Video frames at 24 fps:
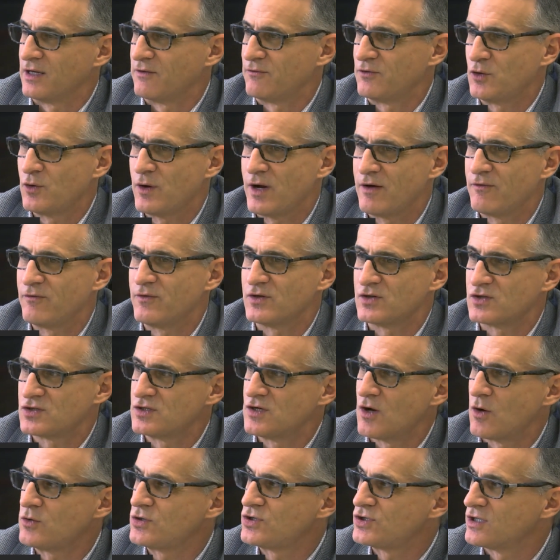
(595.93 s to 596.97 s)
If you have this
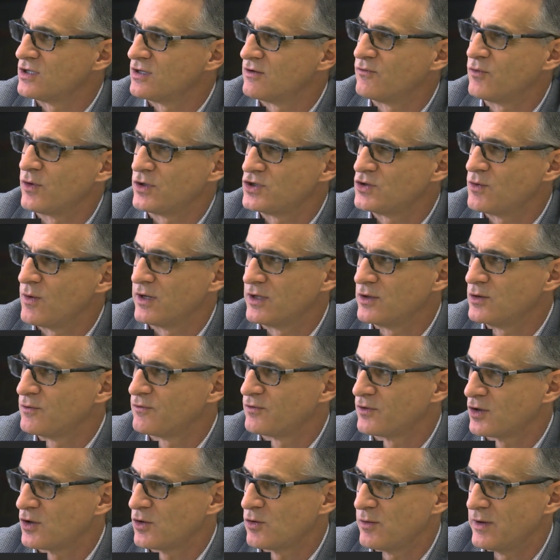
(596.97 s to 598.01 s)
notion of what you want to do
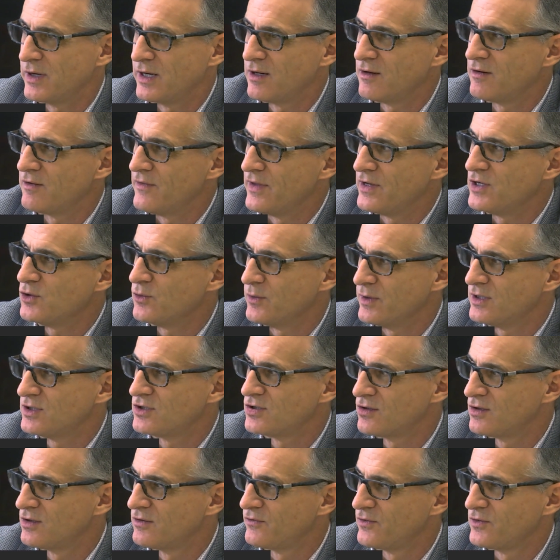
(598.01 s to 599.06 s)
for a career and then you
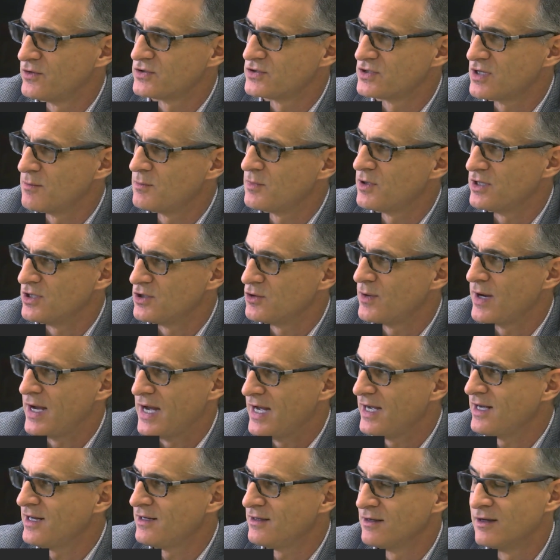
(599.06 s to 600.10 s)
intern for a summer and you
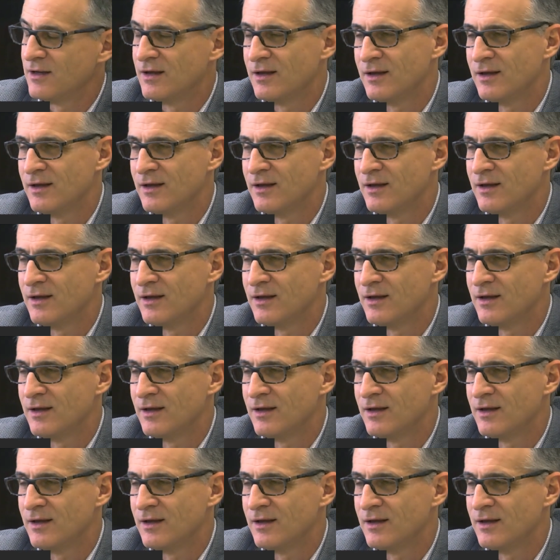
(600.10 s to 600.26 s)
hate it,